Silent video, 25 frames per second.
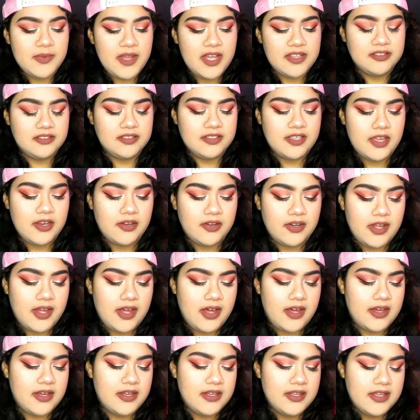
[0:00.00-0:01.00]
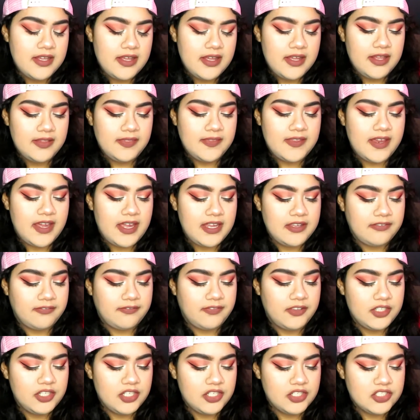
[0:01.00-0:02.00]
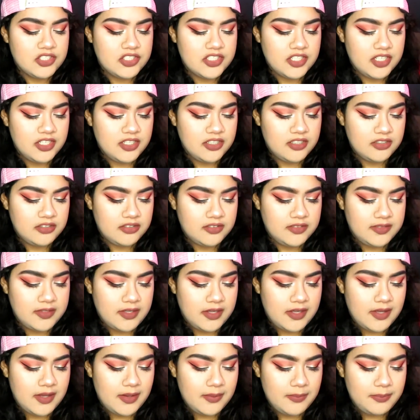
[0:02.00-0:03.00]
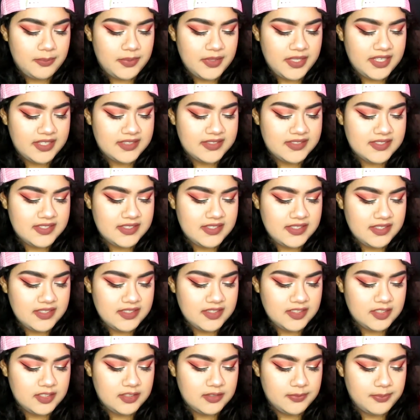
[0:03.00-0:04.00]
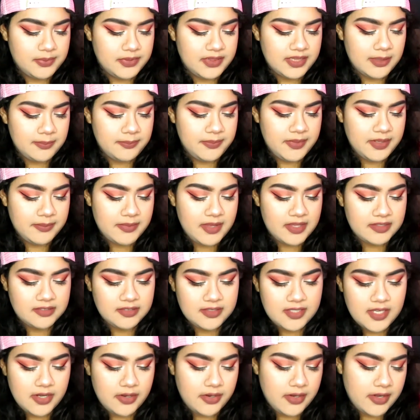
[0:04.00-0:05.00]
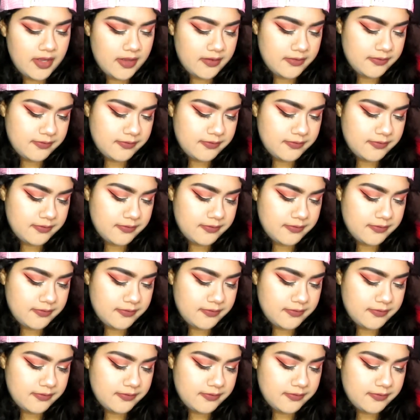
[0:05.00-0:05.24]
mascara that I finished is the Big T's Plumping Mascara